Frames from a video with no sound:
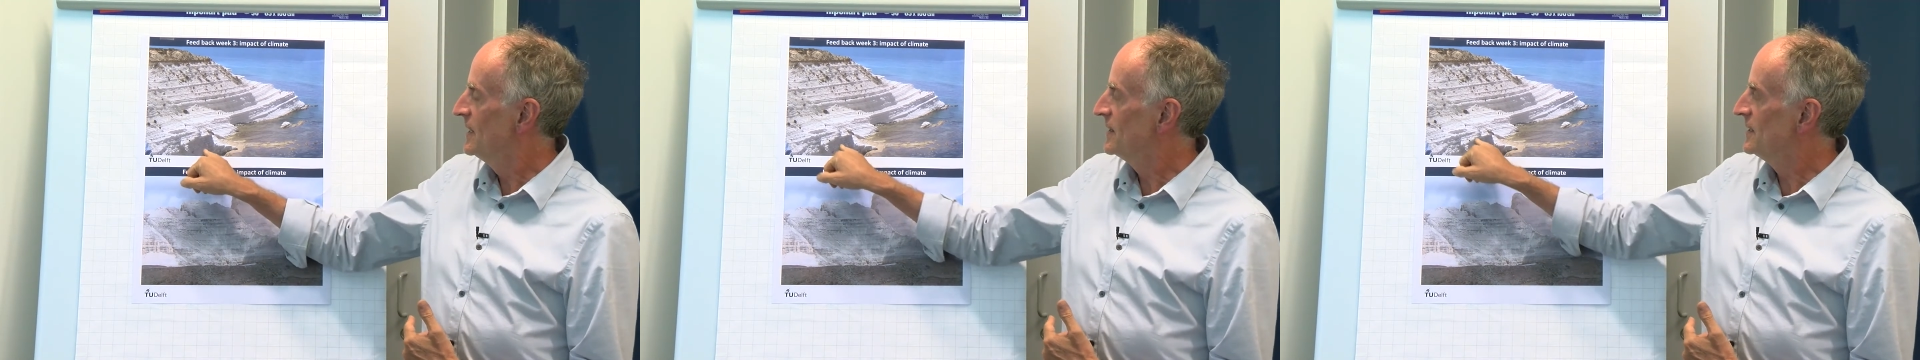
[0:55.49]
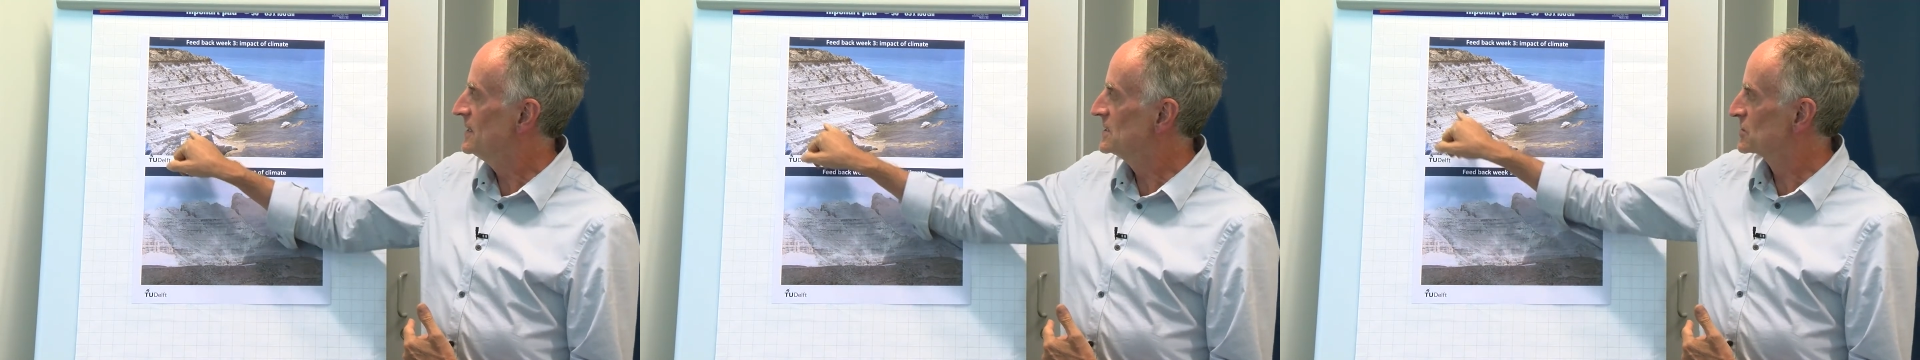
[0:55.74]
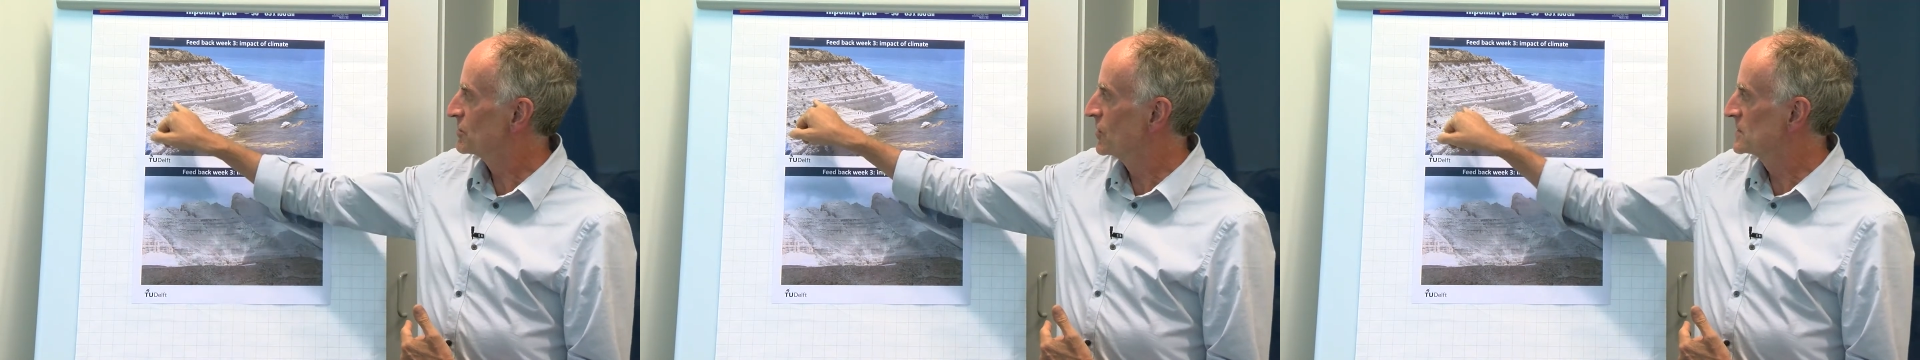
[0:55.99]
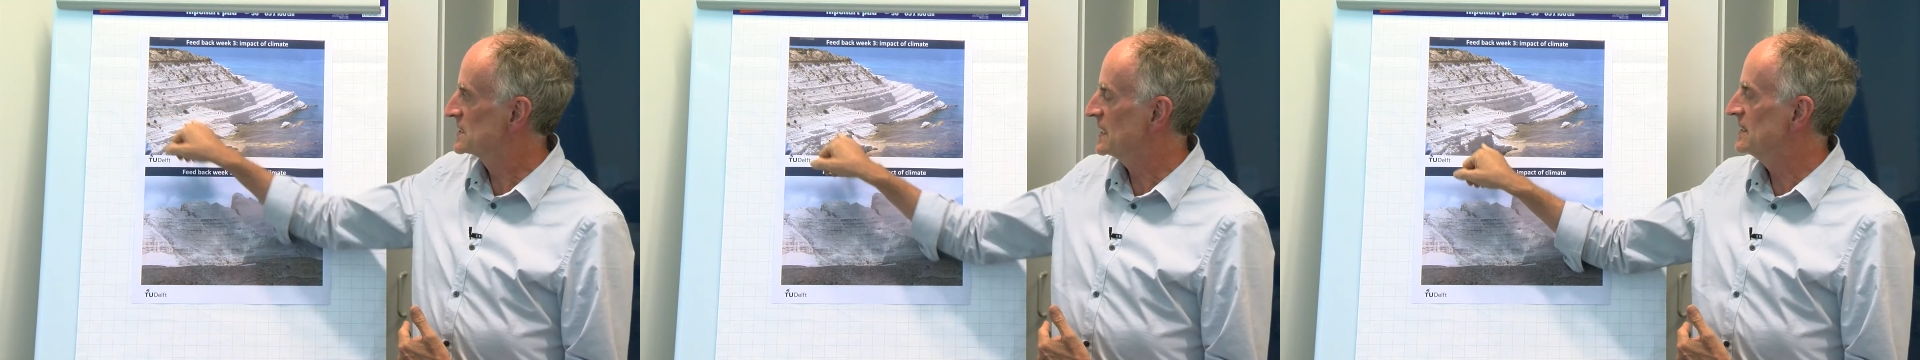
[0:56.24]
these
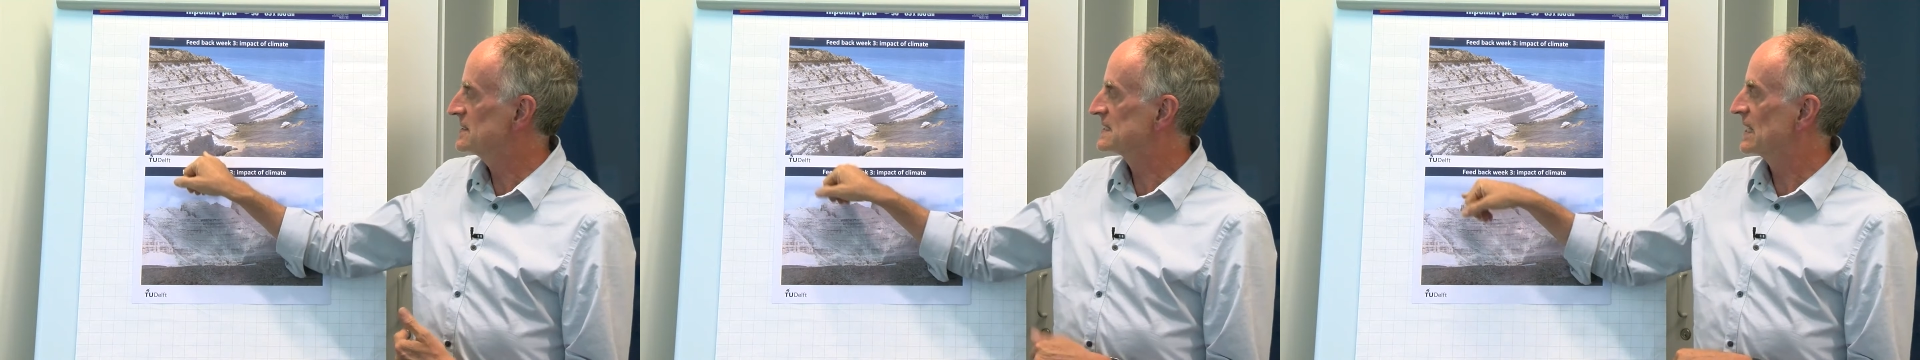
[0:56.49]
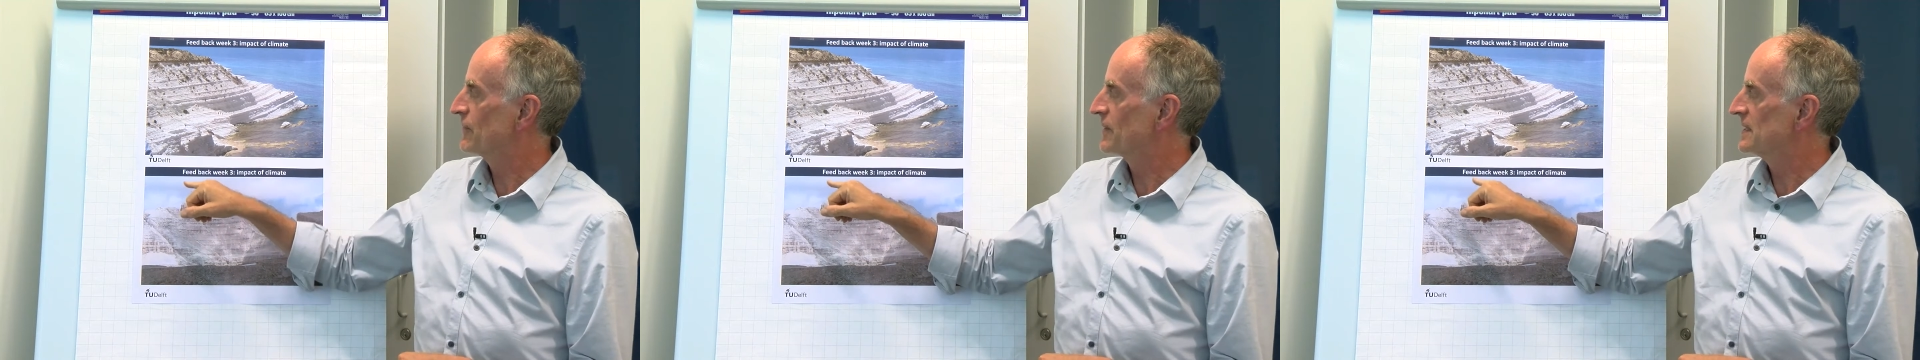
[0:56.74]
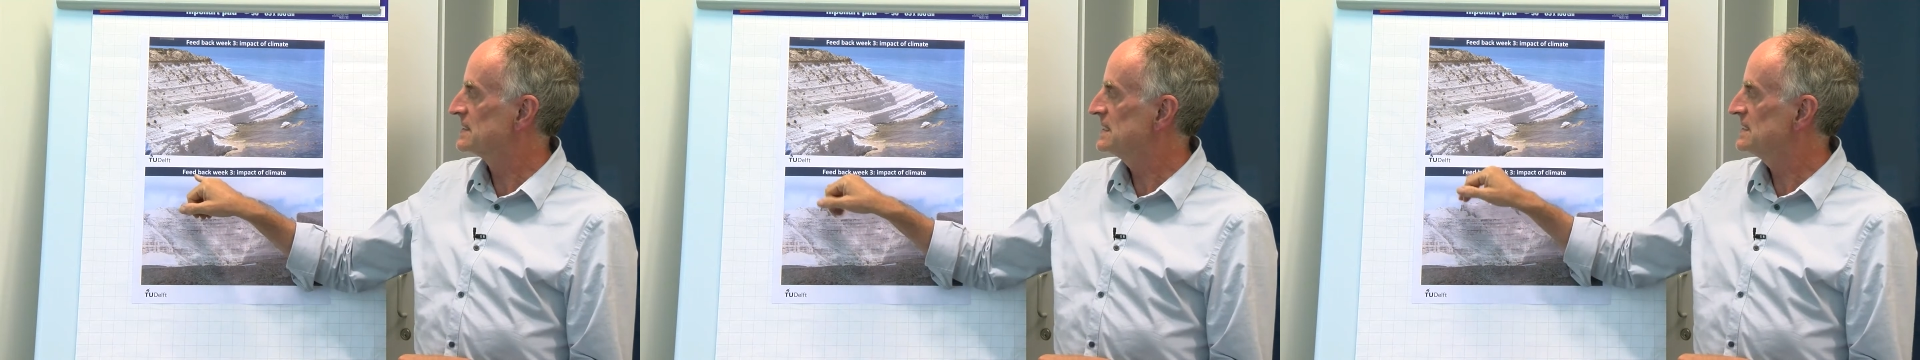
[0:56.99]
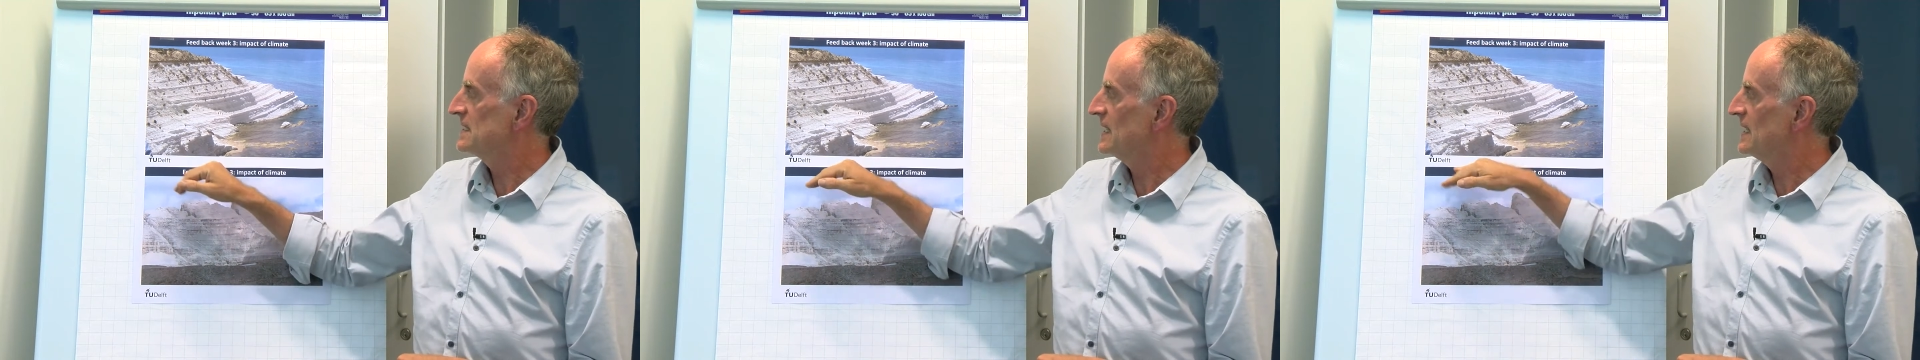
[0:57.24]
rocks in southern
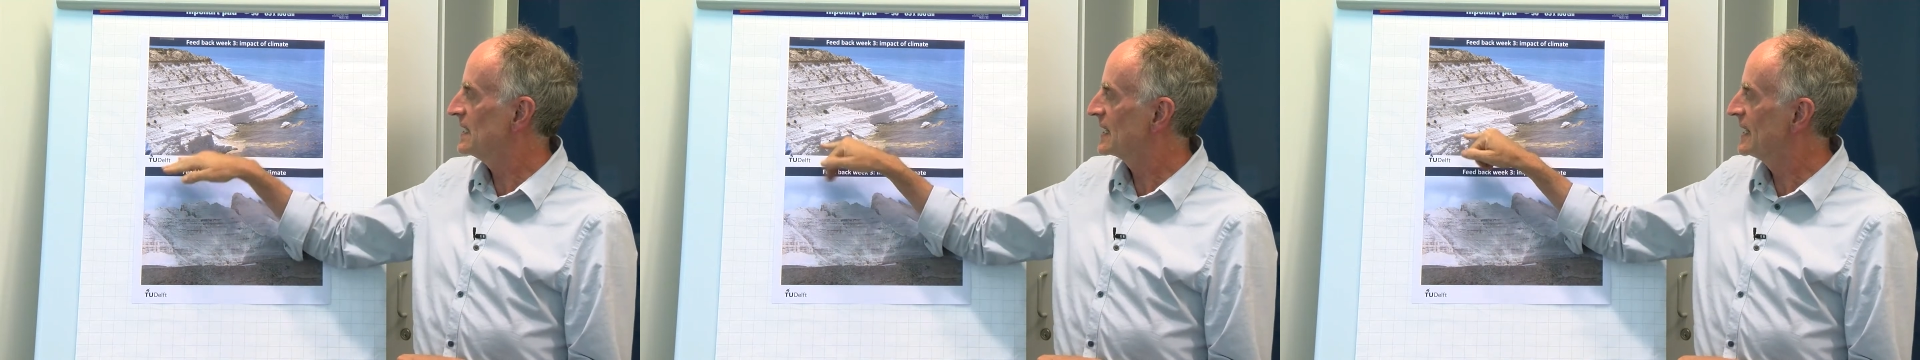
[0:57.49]
Sicily